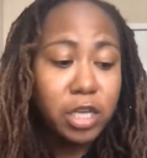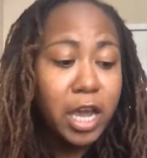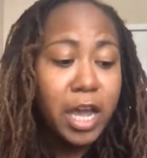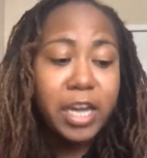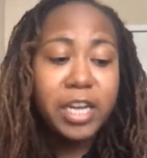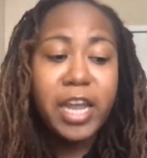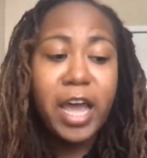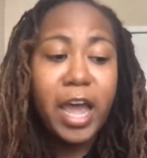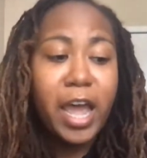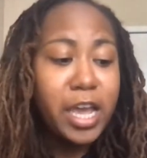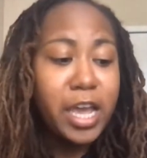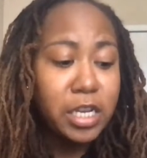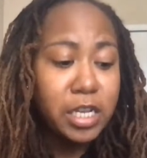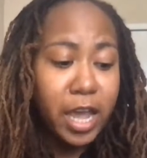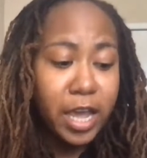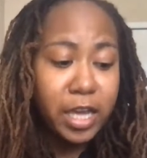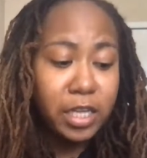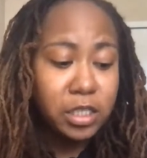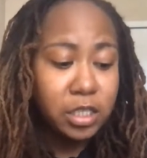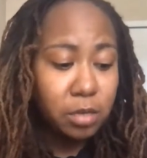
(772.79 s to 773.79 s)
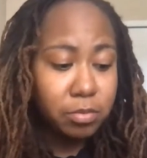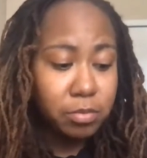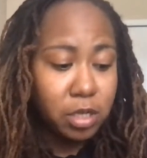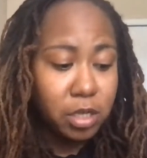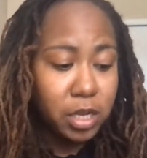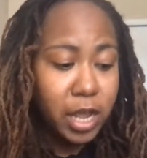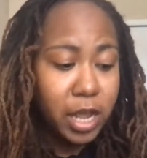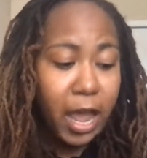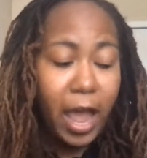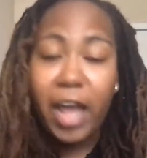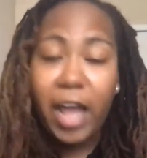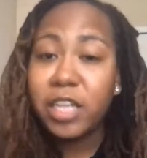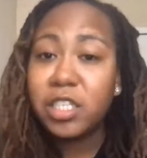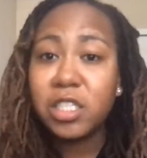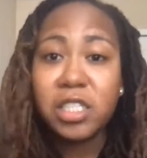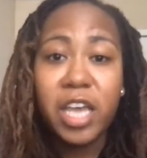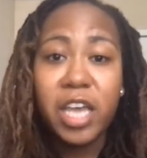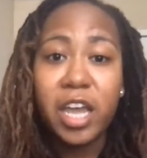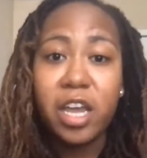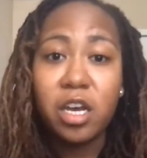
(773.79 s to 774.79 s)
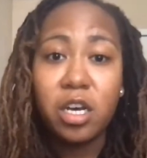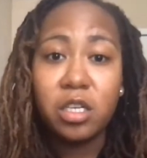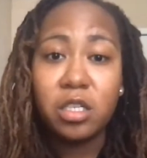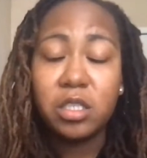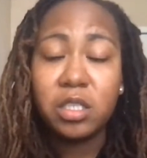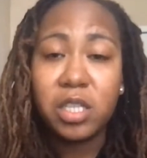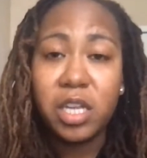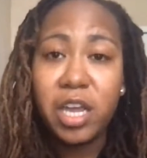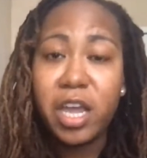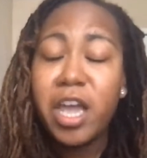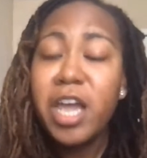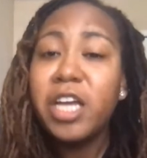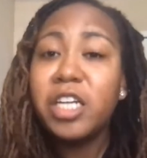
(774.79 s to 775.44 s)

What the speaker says: That's something that I just can't understand.